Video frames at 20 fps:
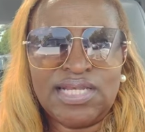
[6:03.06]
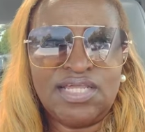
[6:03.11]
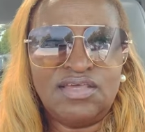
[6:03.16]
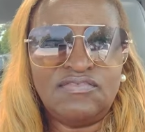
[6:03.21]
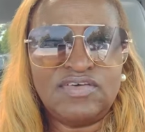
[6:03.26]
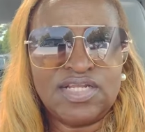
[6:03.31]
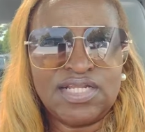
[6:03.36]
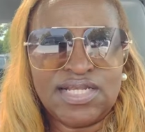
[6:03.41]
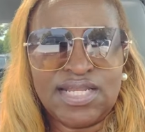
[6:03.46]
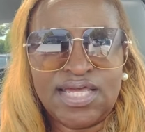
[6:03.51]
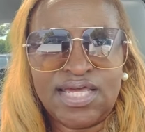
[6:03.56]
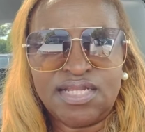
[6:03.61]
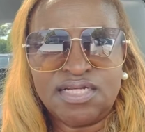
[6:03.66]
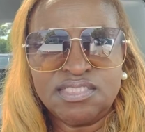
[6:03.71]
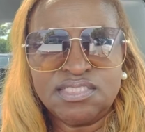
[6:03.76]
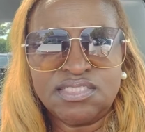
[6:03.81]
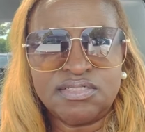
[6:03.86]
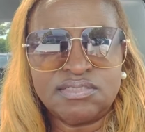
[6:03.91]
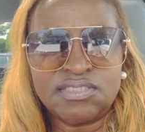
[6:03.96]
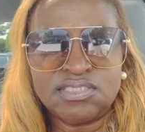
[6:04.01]
live in Atlanta,
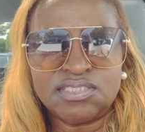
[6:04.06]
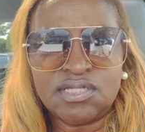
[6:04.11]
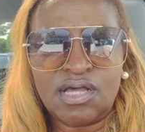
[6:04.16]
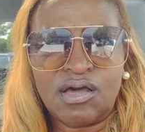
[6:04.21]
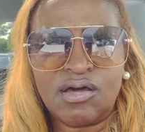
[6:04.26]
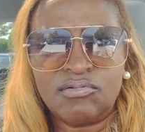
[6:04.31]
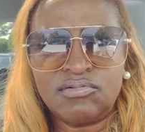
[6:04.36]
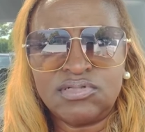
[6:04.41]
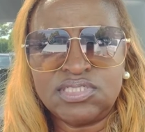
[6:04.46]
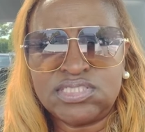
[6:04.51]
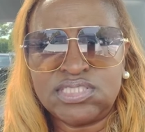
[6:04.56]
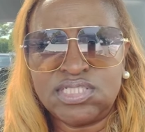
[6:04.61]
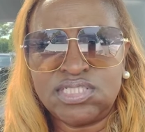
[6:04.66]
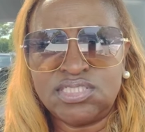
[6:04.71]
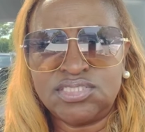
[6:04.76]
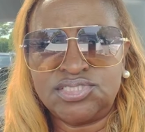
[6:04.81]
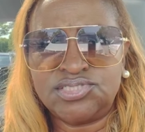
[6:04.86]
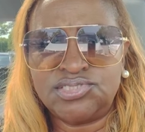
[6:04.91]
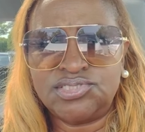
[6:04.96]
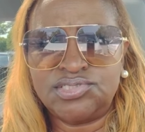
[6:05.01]
so there's always
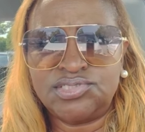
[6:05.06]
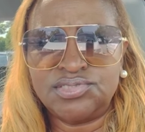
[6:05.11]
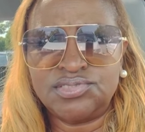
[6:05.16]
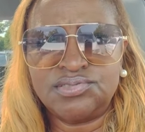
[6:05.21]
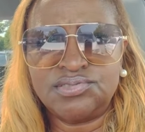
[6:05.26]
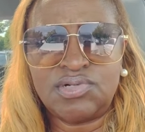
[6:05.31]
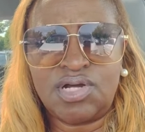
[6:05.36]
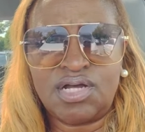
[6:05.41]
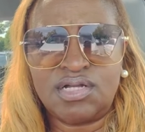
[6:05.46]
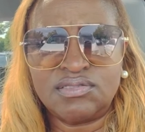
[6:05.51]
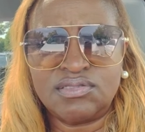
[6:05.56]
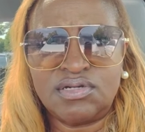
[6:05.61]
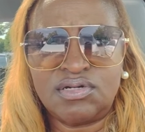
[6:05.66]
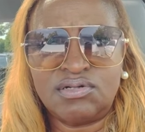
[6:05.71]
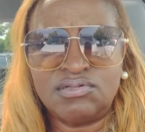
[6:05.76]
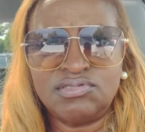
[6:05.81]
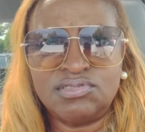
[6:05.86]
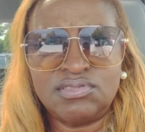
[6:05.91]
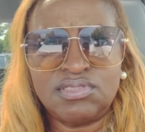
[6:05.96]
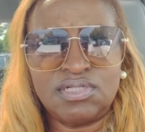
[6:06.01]
things to do. Although,
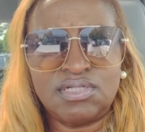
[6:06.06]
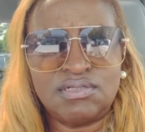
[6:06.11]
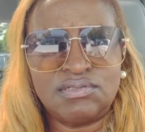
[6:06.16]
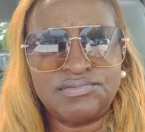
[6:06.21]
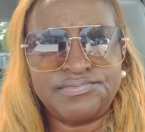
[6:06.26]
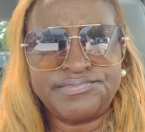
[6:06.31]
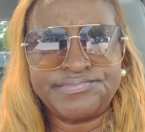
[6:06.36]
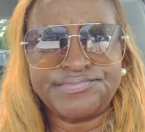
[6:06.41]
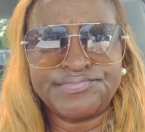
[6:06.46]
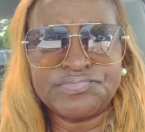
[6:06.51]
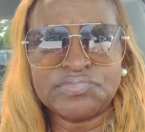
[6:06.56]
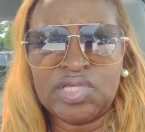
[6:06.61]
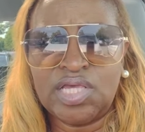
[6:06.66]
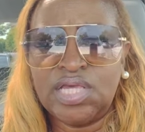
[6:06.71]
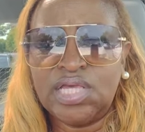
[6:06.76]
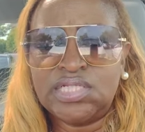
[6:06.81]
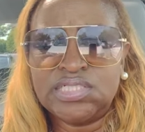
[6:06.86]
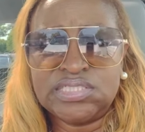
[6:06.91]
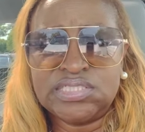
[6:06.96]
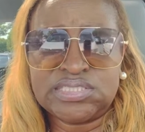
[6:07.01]
you know,
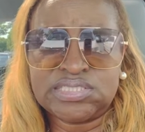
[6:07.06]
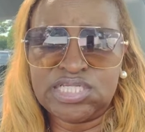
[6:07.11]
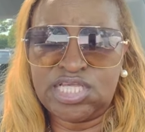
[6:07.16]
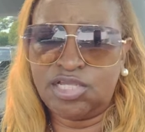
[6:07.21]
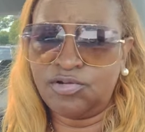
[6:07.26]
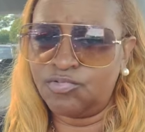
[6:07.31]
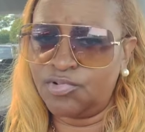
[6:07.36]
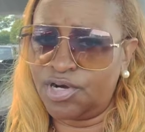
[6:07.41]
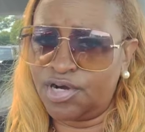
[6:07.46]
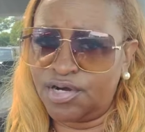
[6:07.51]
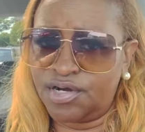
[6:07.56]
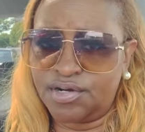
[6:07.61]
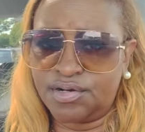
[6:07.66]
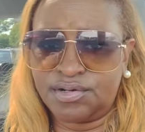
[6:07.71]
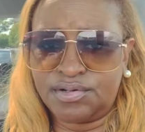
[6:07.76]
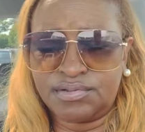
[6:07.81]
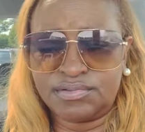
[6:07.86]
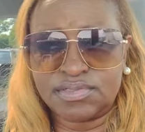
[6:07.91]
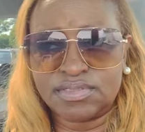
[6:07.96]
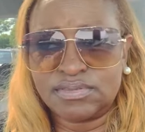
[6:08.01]
the C
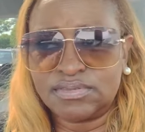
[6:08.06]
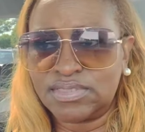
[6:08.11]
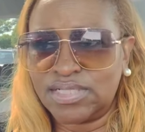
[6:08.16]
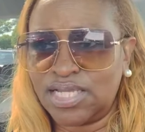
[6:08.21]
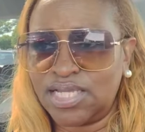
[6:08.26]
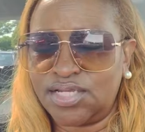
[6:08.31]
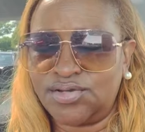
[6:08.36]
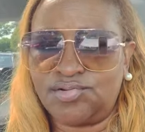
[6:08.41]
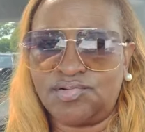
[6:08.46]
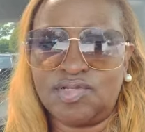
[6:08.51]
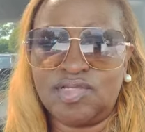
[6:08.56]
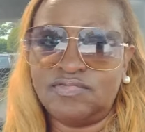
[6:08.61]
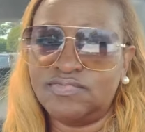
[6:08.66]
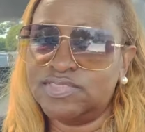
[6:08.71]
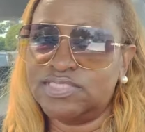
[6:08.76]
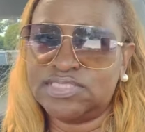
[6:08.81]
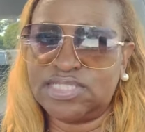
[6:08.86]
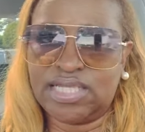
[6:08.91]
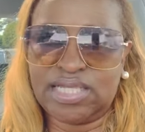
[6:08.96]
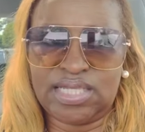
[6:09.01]
word, I ain't gonna even
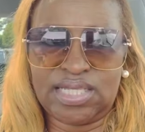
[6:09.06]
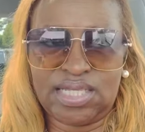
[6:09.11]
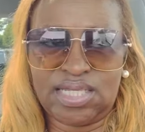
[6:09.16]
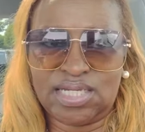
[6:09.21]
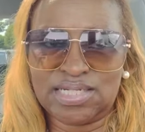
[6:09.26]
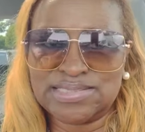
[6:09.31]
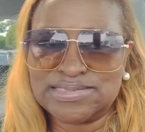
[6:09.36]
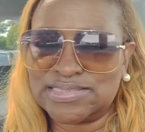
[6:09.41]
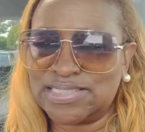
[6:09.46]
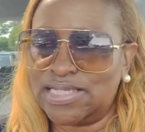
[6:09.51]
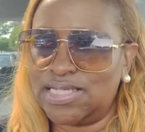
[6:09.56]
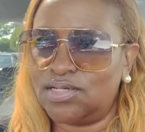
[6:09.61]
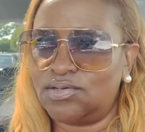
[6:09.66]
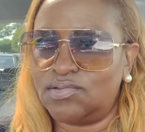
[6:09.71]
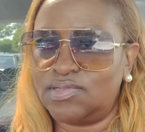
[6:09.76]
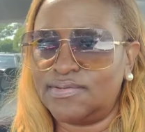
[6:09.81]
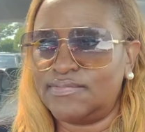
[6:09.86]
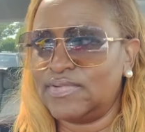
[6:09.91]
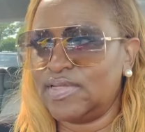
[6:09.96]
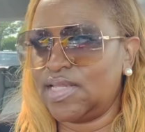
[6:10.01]
say it because I ain't
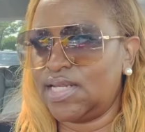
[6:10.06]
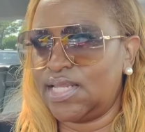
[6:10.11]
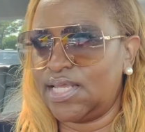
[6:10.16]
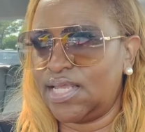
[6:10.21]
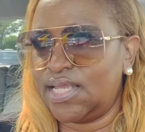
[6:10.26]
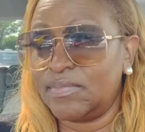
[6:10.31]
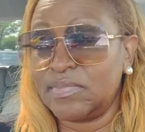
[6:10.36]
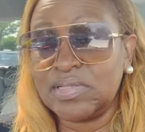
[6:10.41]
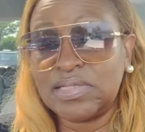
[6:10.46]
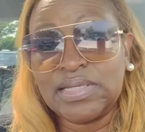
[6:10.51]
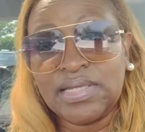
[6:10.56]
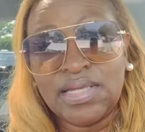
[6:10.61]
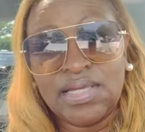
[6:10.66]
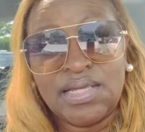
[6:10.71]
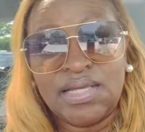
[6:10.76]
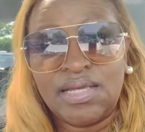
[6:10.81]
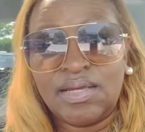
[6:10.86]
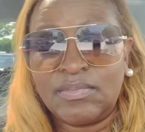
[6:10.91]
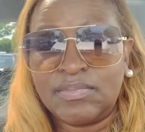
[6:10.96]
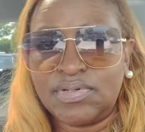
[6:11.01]
gonna even claim it.
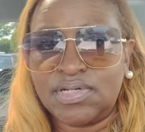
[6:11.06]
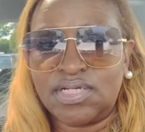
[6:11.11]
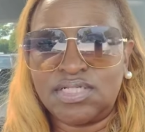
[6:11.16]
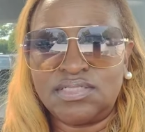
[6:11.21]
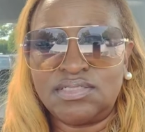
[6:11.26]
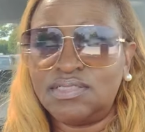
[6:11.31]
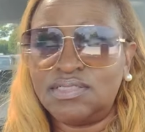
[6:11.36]
But